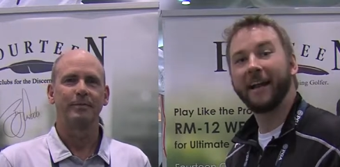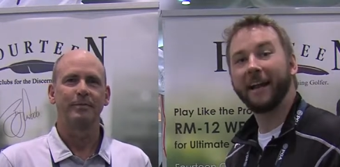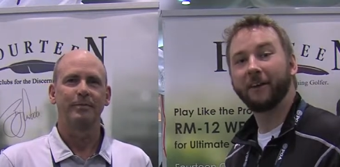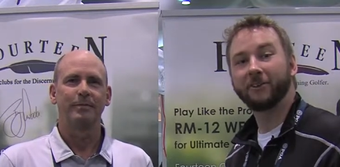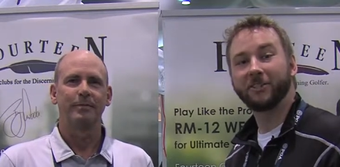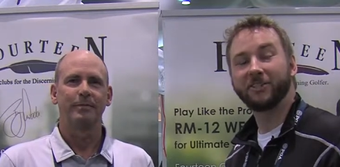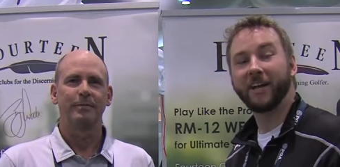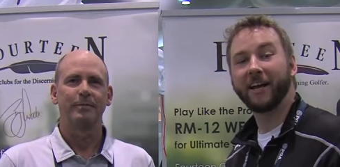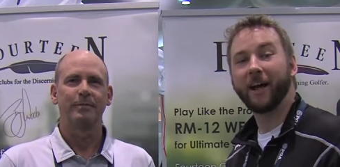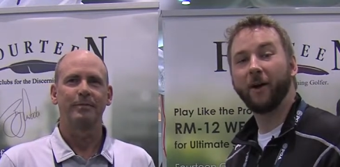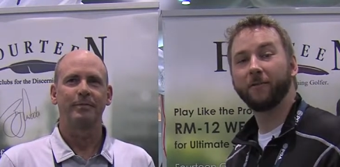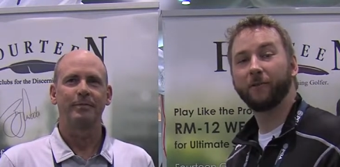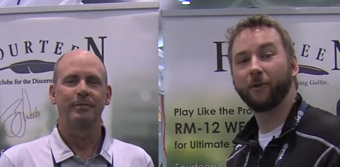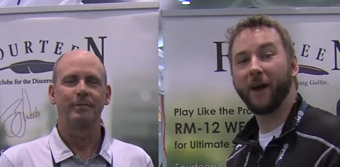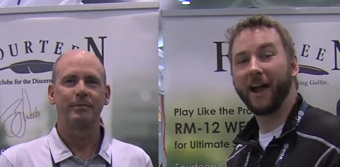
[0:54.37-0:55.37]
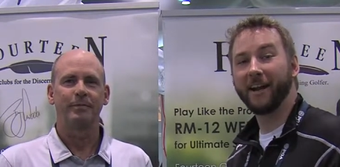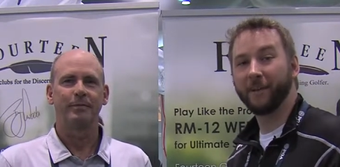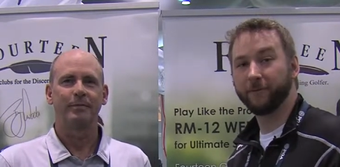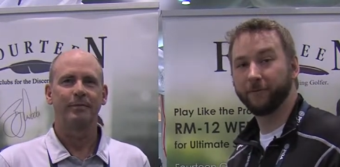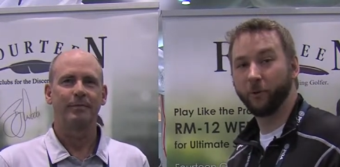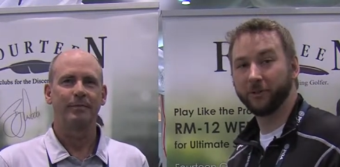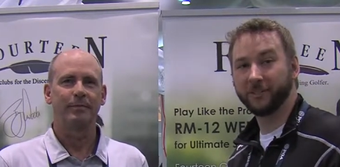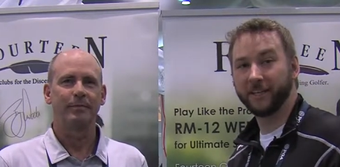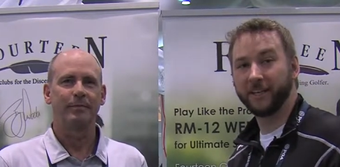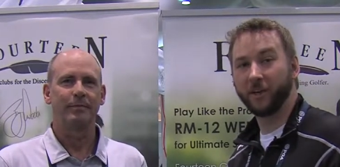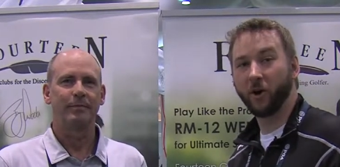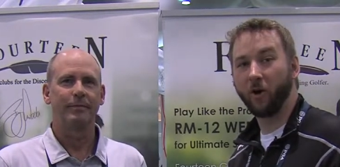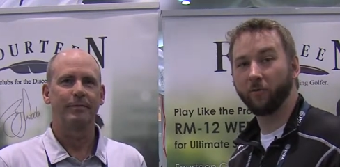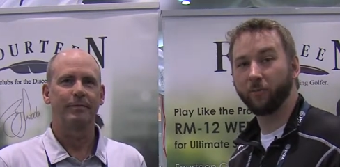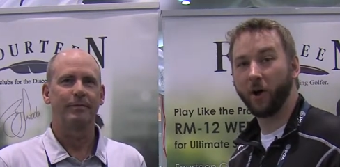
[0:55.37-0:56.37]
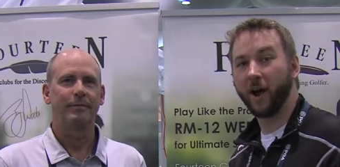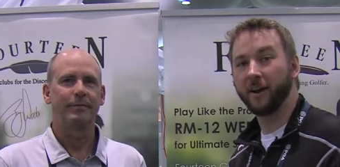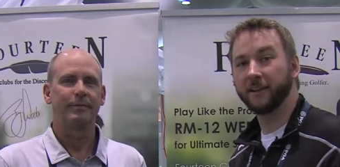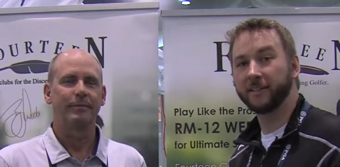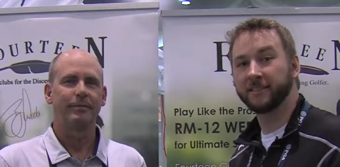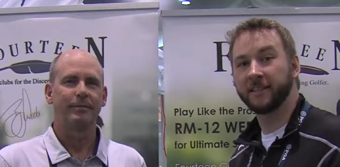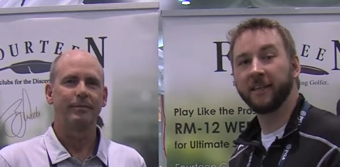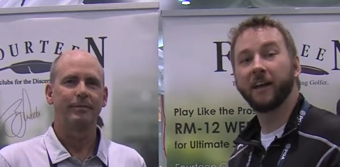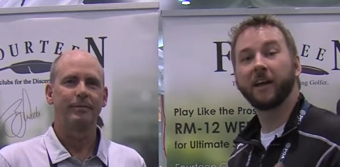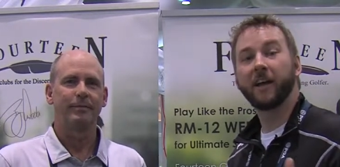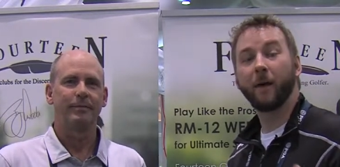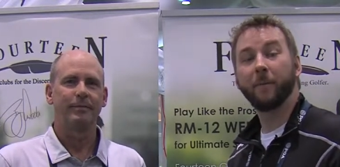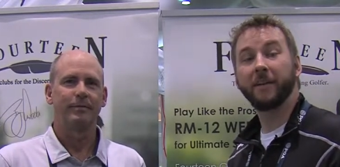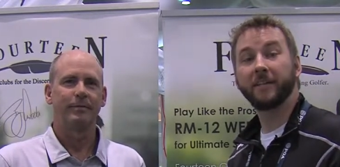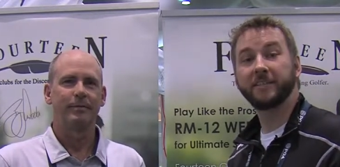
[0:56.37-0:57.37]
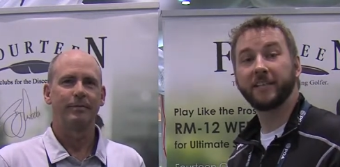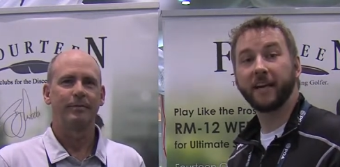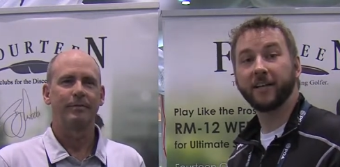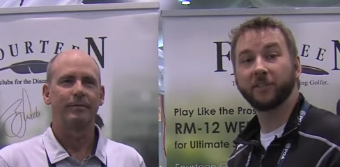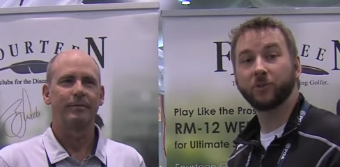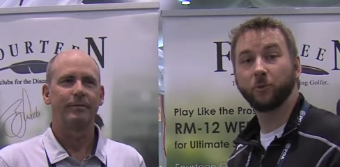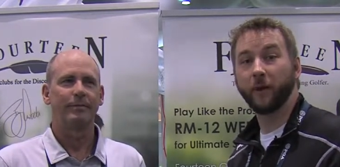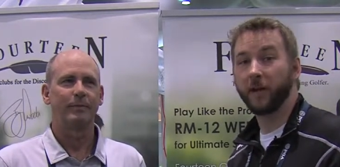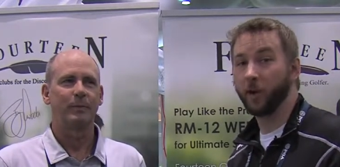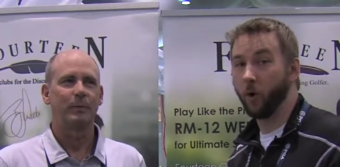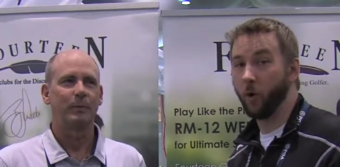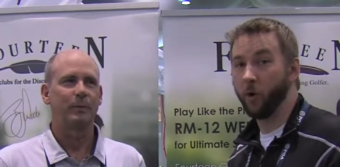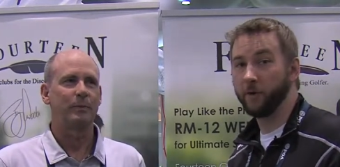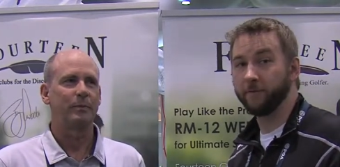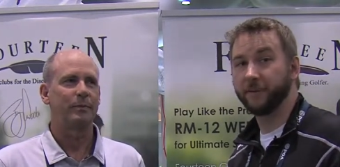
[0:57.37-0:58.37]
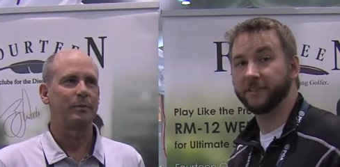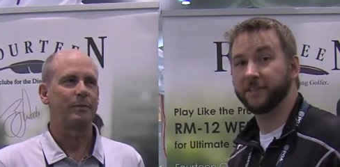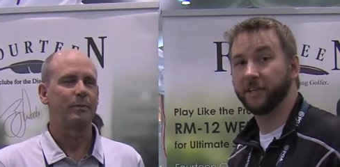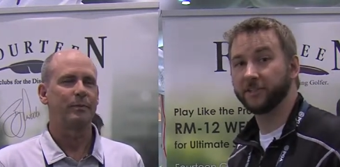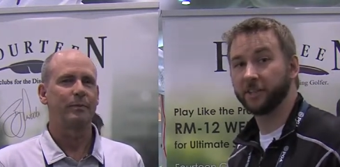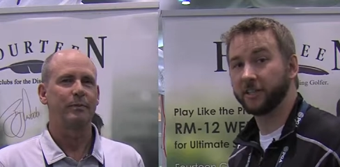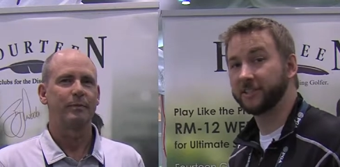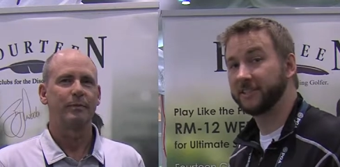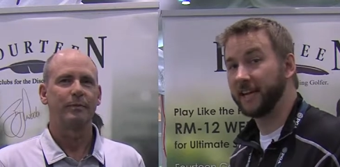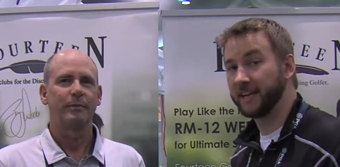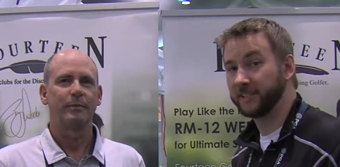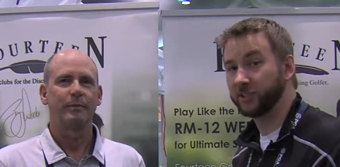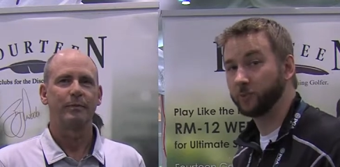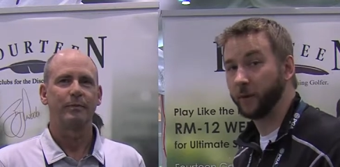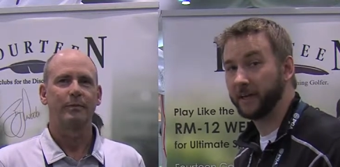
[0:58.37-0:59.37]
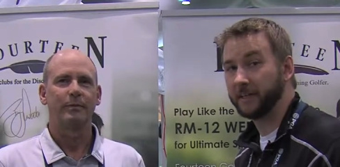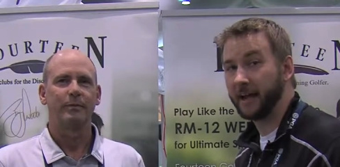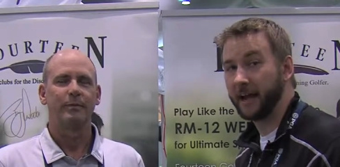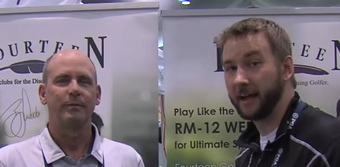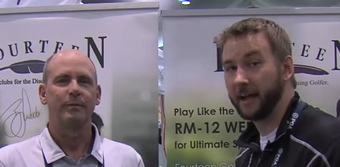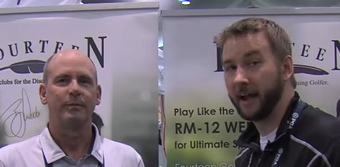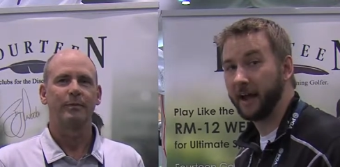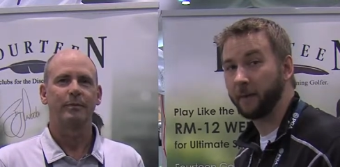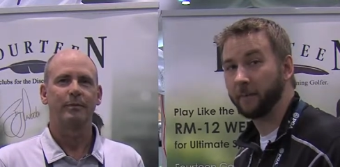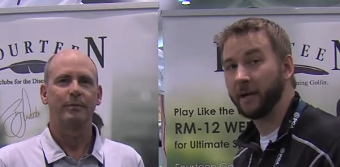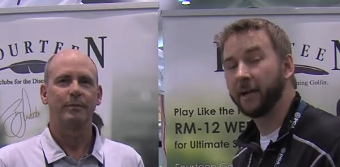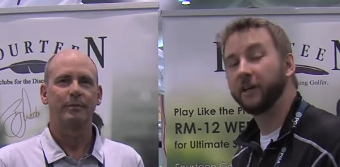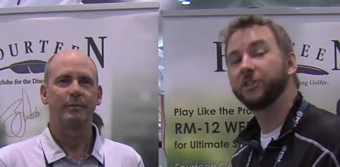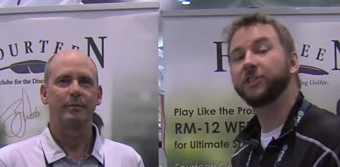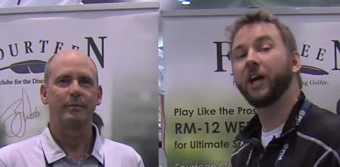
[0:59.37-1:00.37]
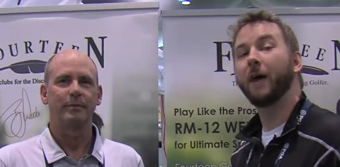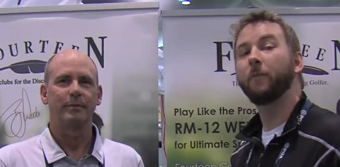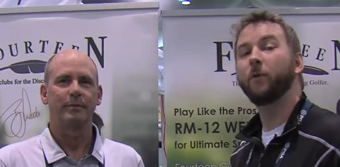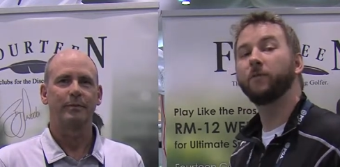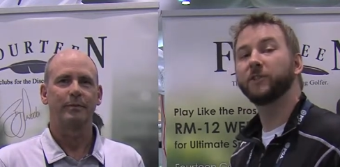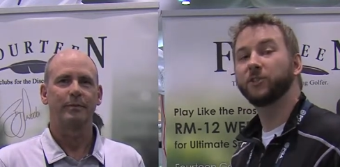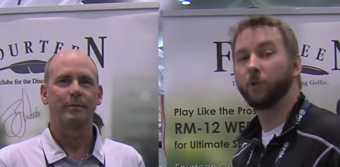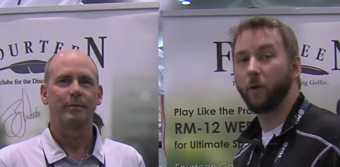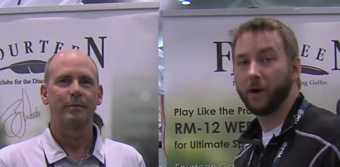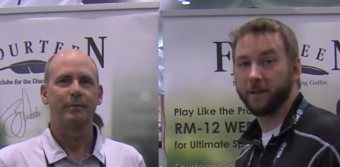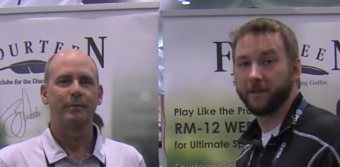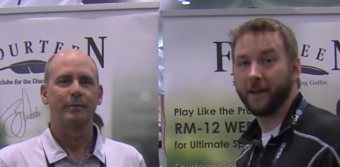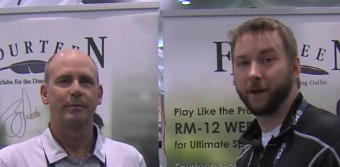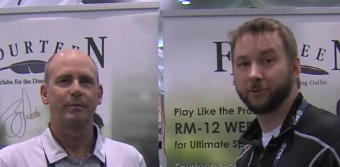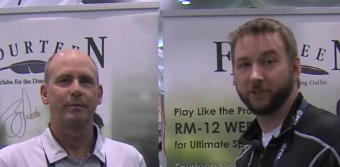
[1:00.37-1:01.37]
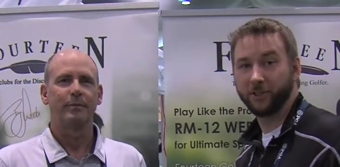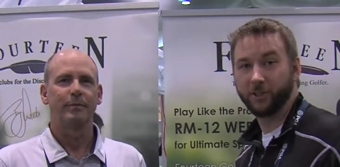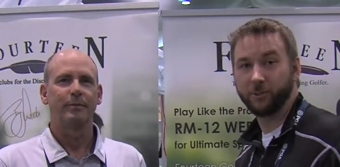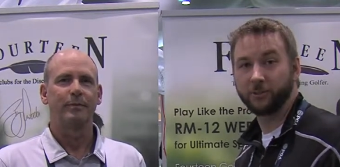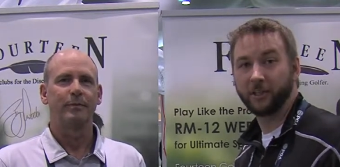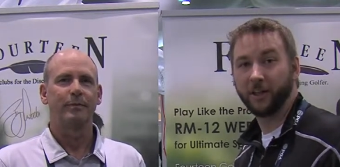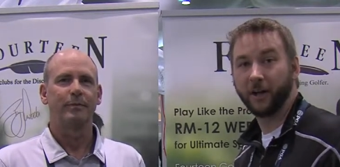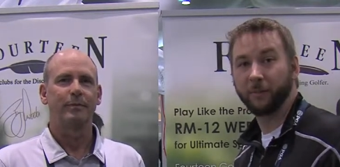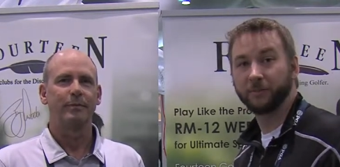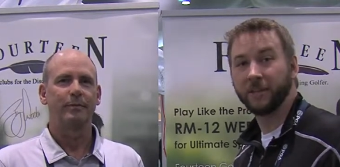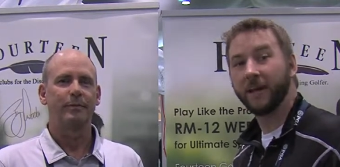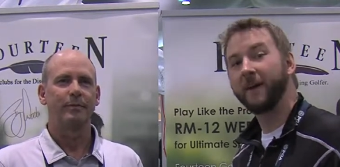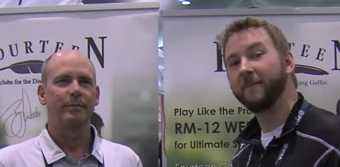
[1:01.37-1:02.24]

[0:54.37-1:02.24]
Speaker 1: Now, to check out a variety of 14 Golf products, come into Second Swing or visit us on SecondSwing.com. Shop over 20,000 used clubs.